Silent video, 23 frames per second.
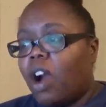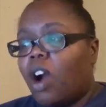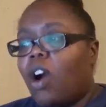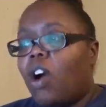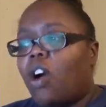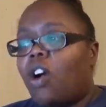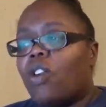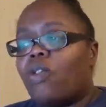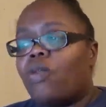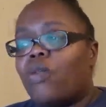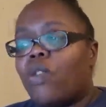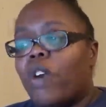
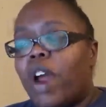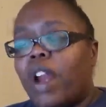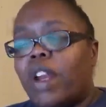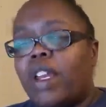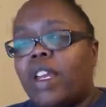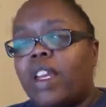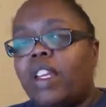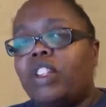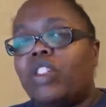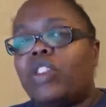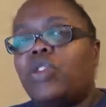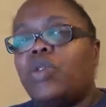are
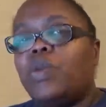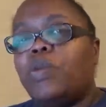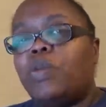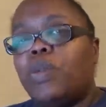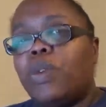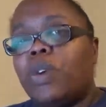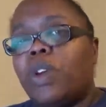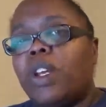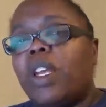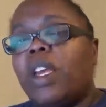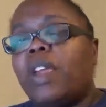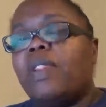ready to
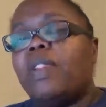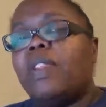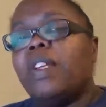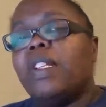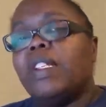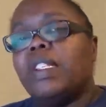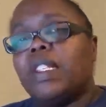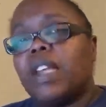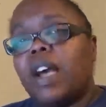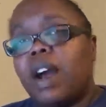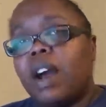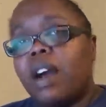put in the
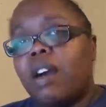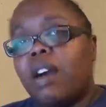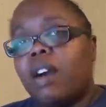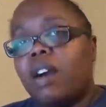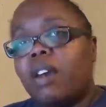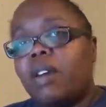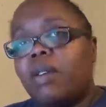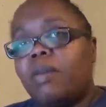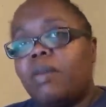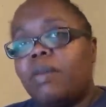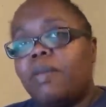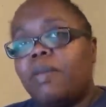
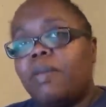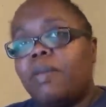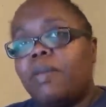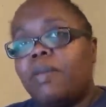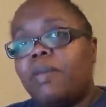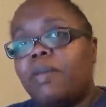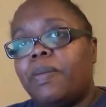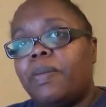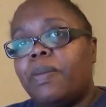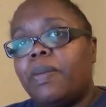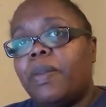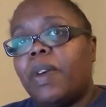time
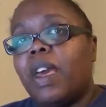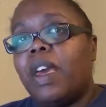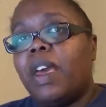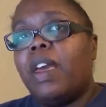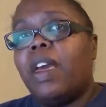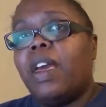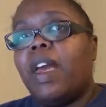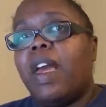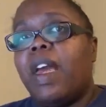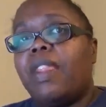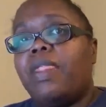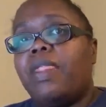
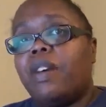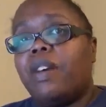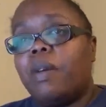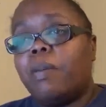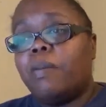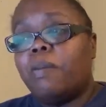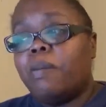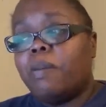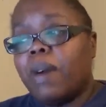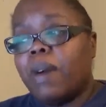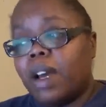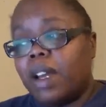and the
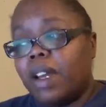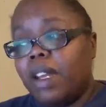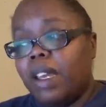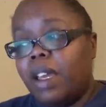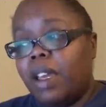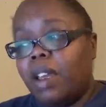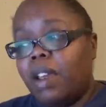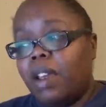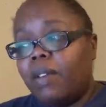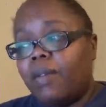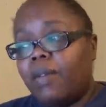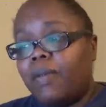
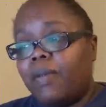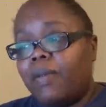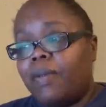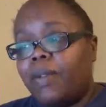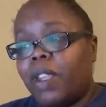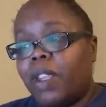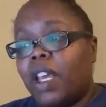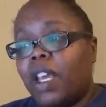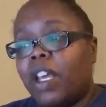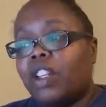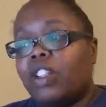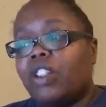money
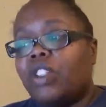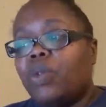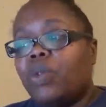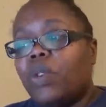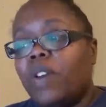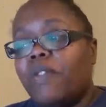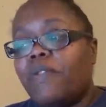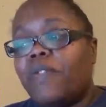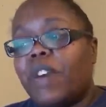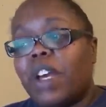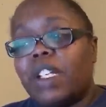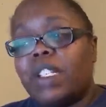to
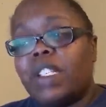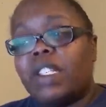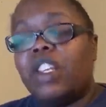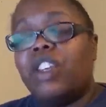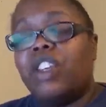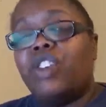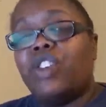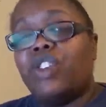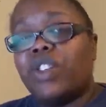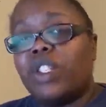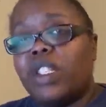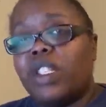invest in
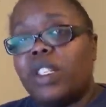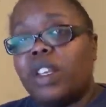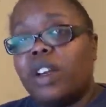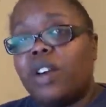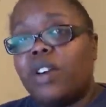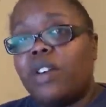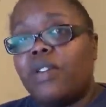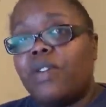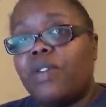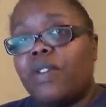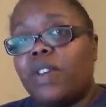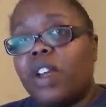
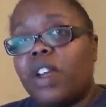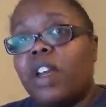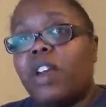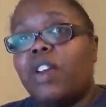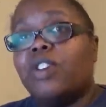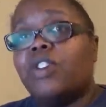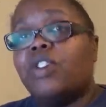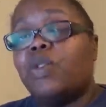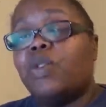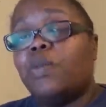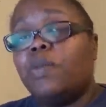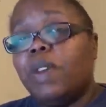yourself
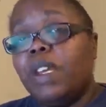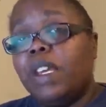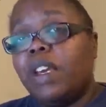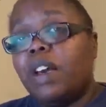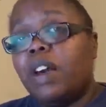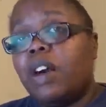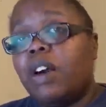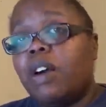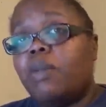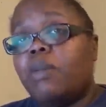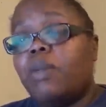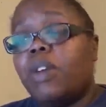to
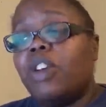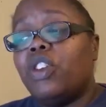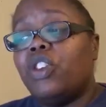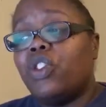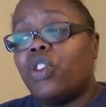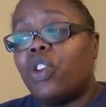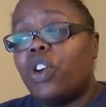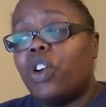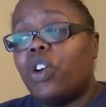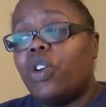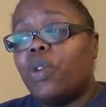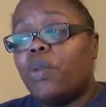become
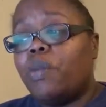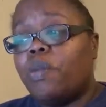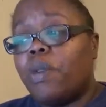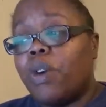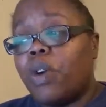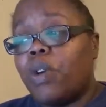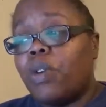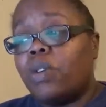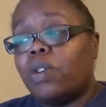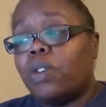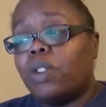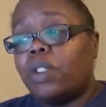your own
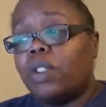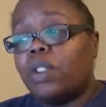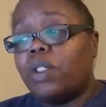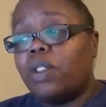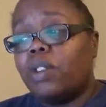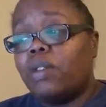boss?